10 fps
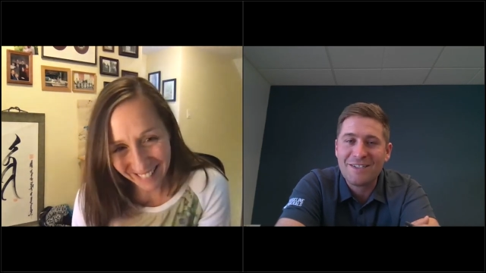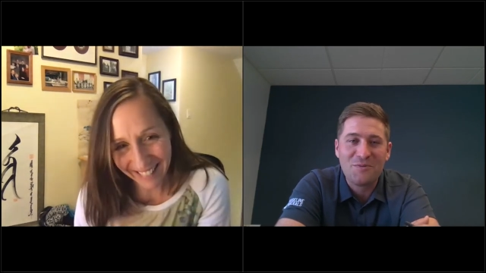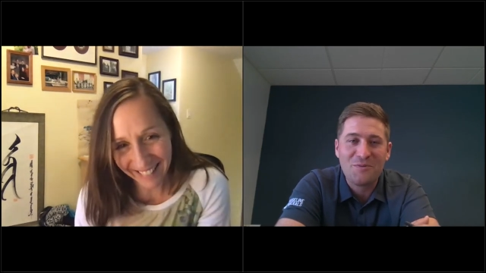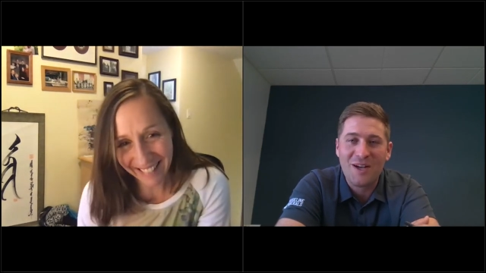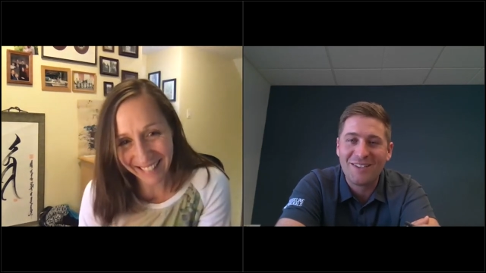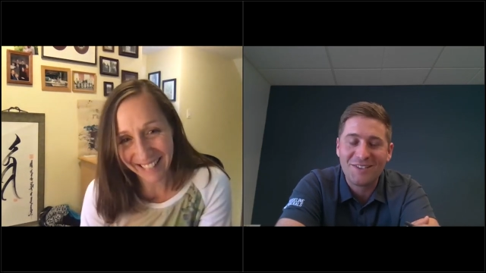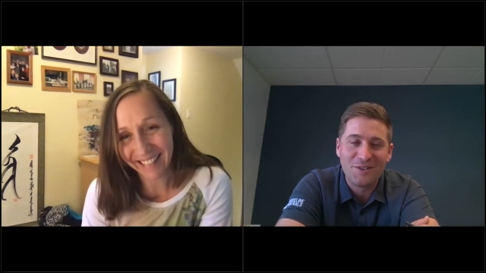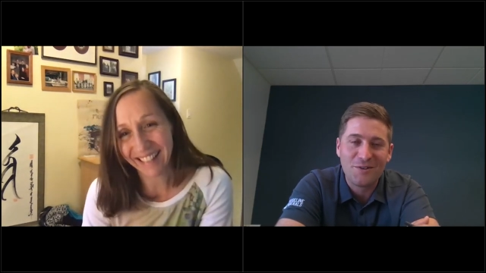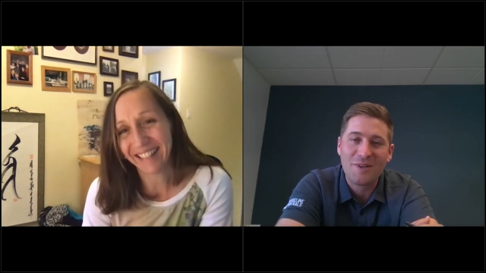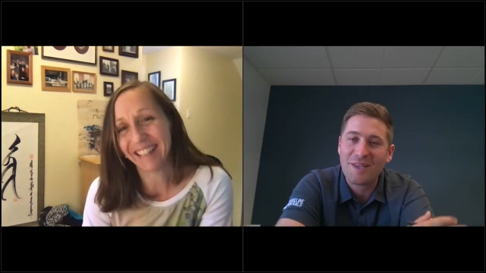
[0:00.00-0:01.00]
Speaker 1: as well.
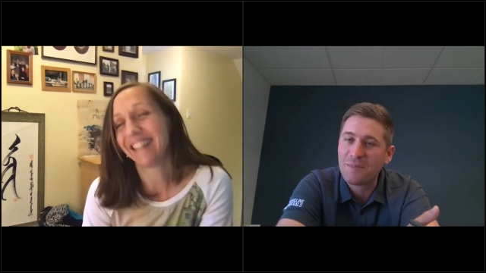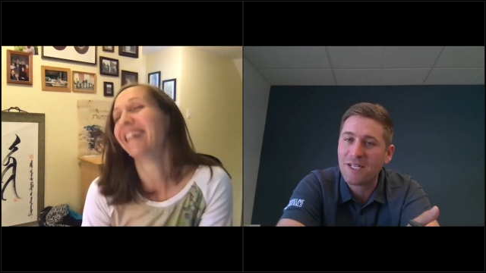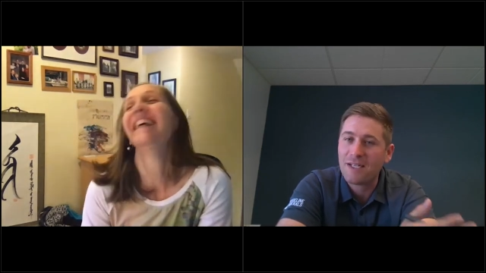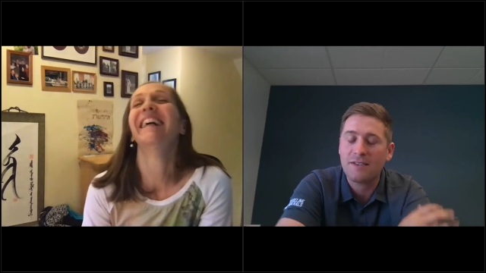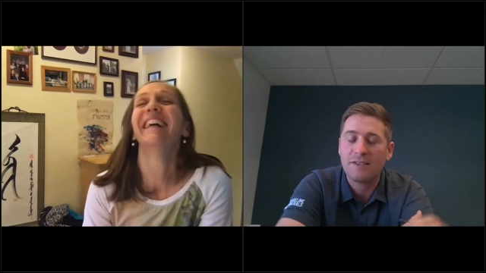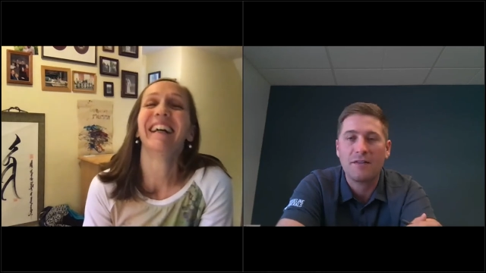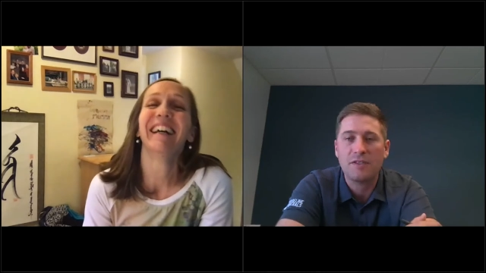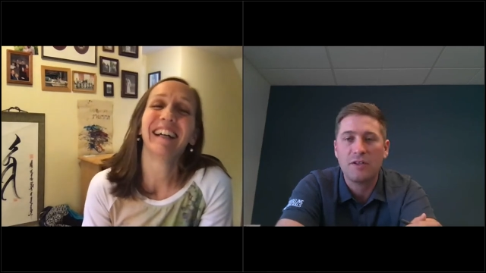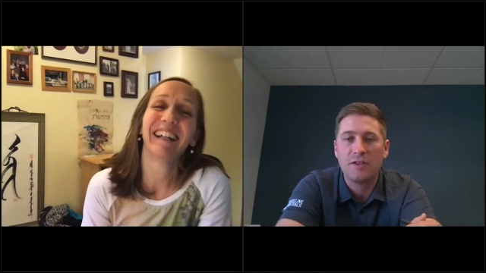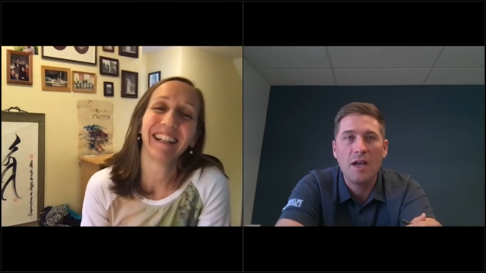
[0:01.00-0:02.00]
So with updates and
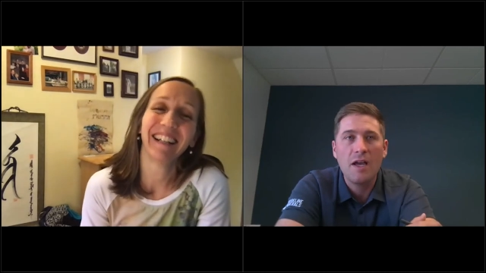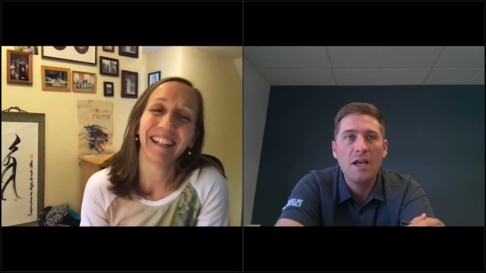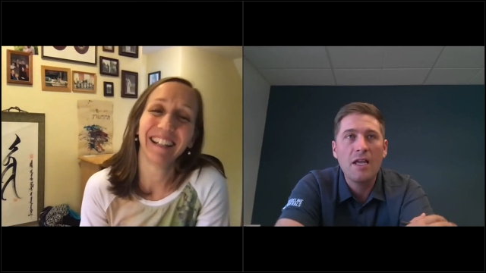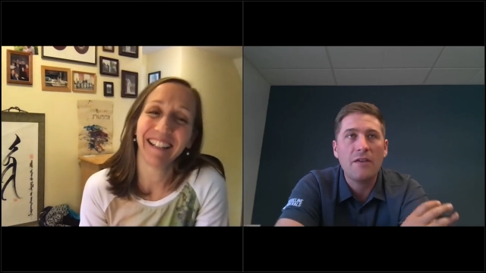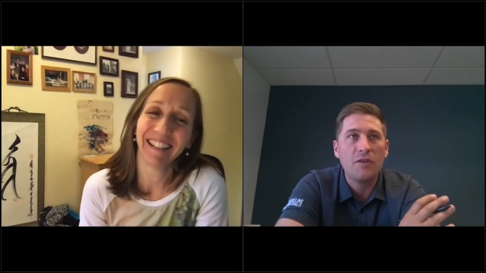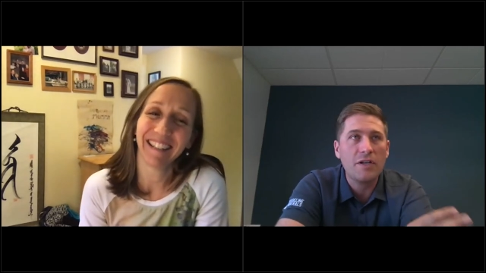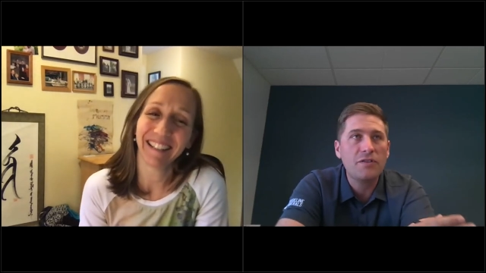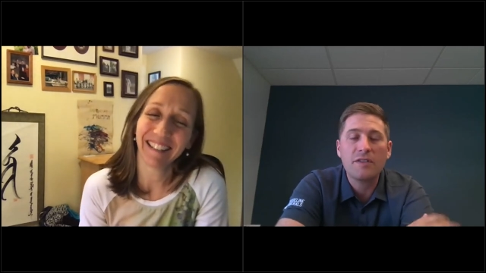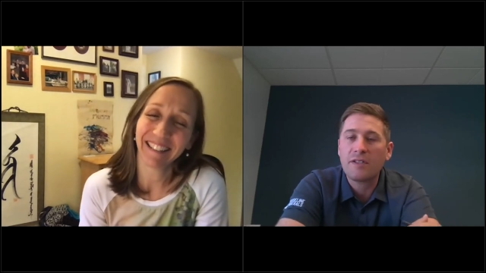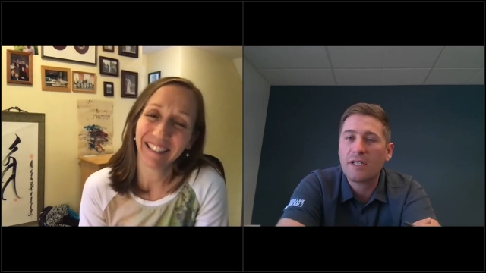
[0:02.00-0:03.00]
stuff. So if you're
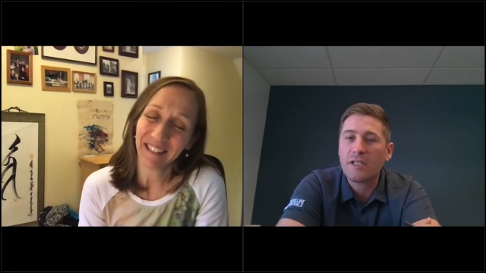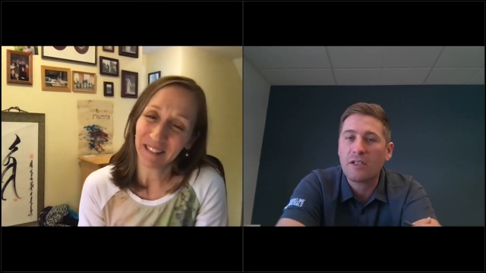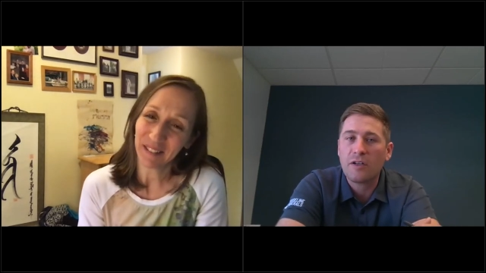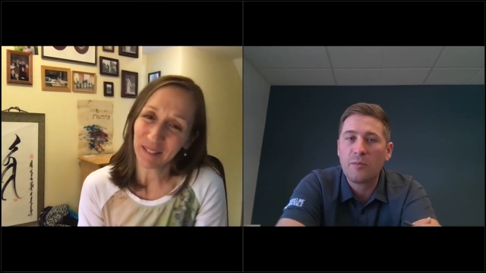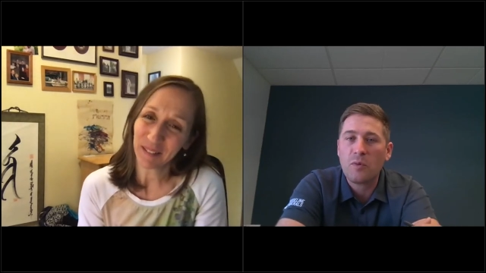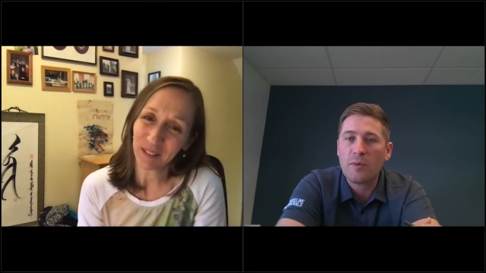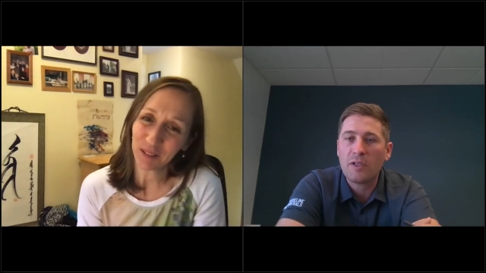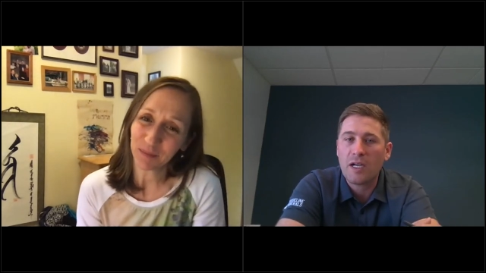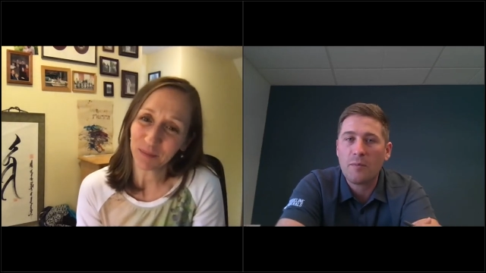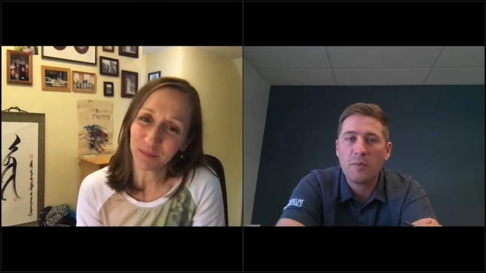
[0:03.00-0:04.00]
interested in learning more
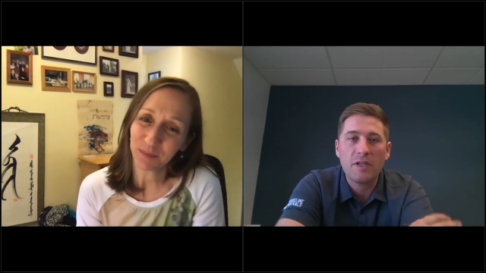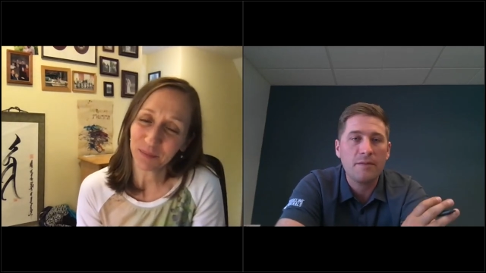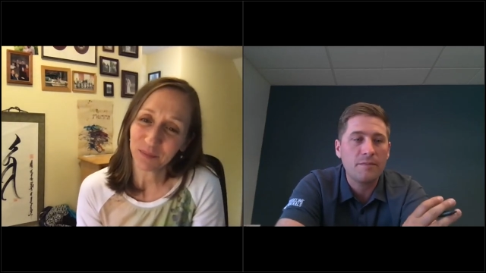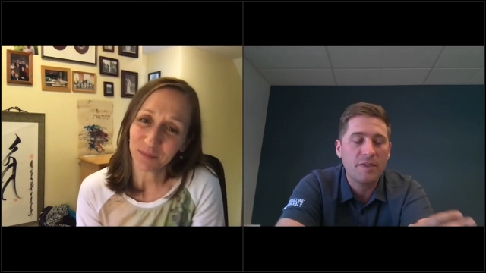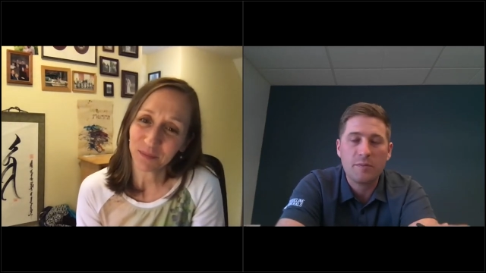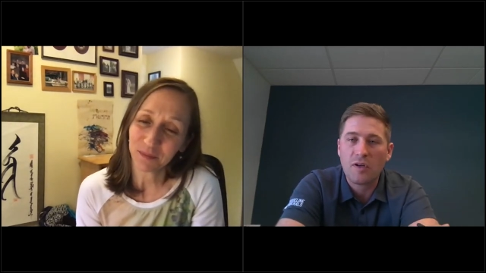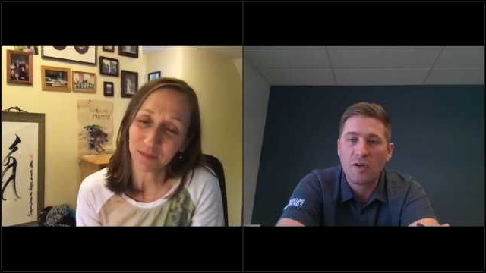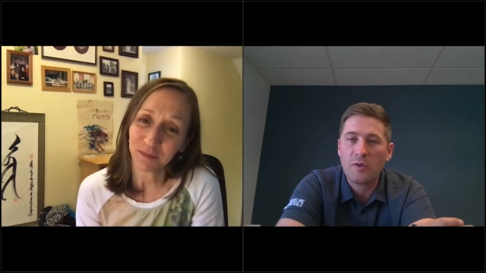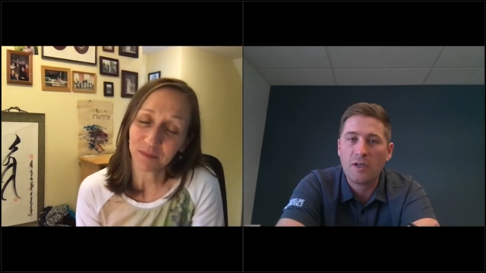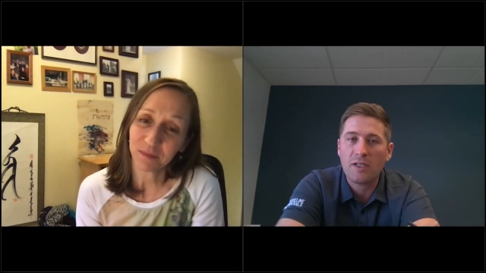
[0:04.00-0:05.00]
about the company,
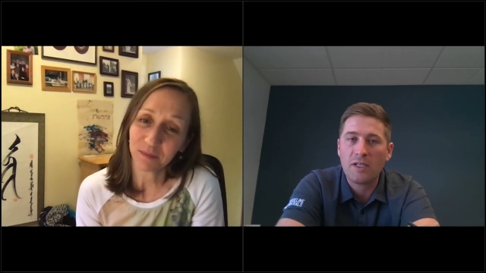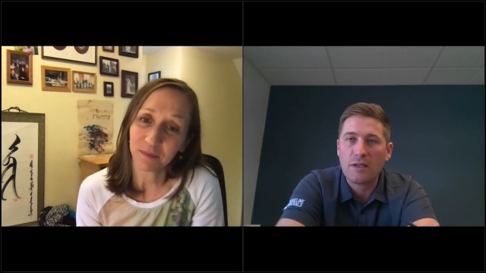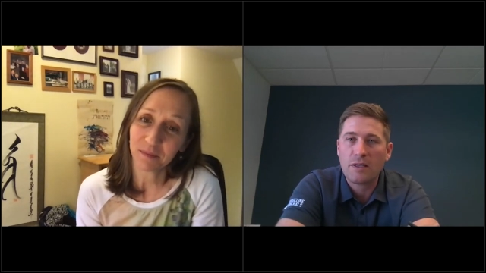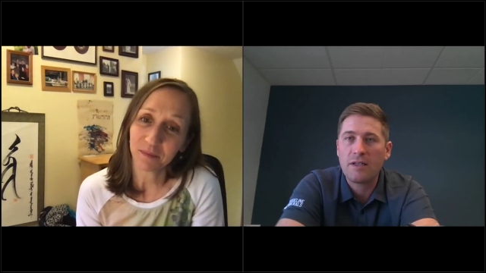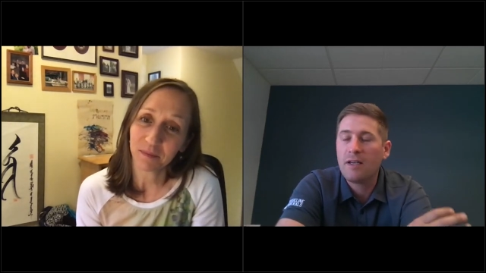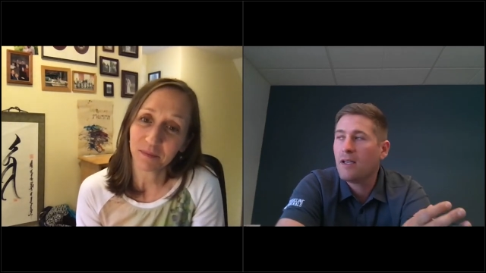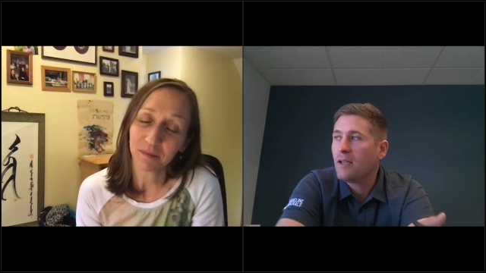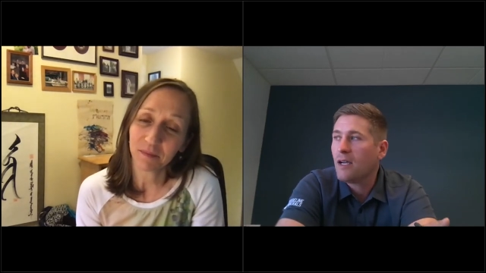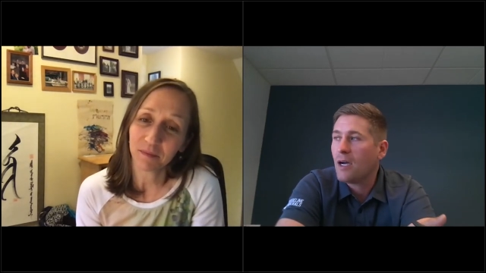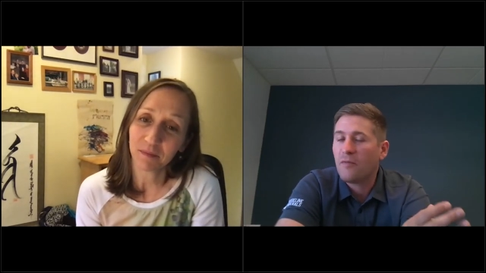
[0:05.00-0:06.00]
subscribe to our list,
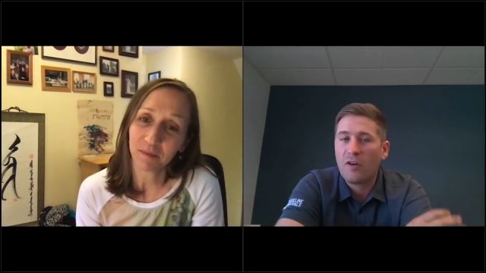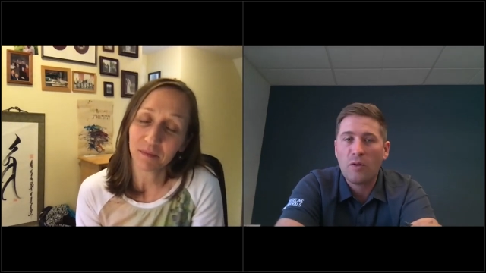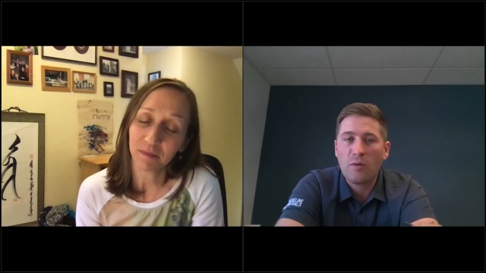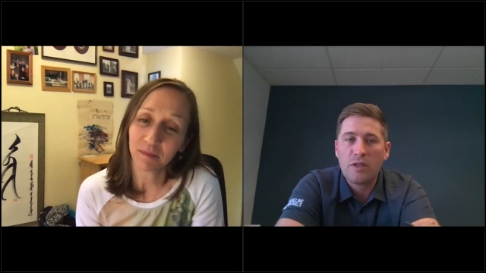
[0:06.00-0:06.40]
um, follow